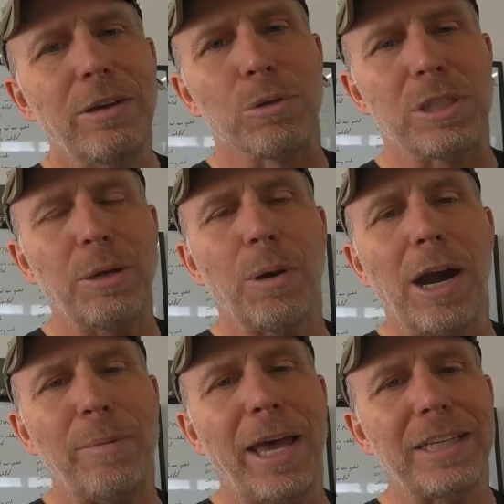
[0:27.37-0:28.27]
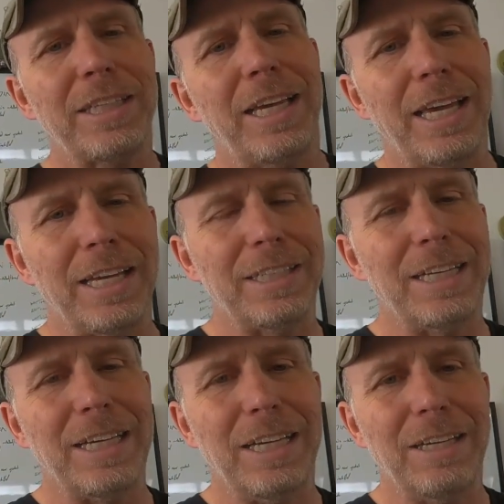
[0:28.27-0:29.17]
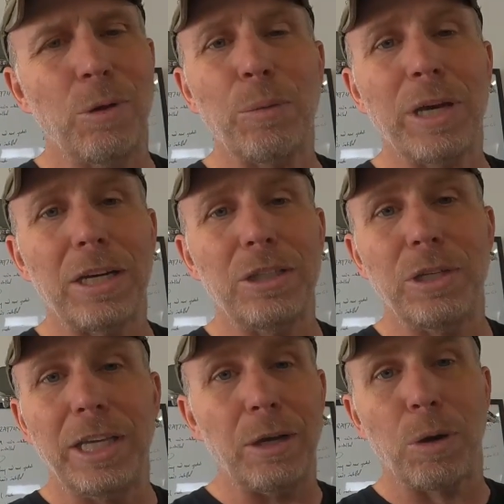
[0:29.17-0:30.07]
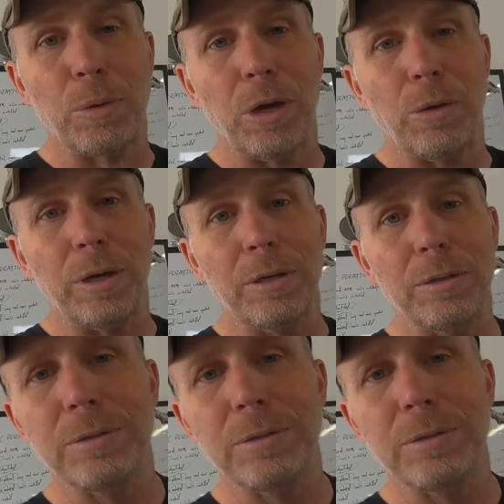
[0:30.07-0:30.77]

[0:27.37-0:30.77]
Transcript: We'll see where I'm at and what we gotta do to get where we're going.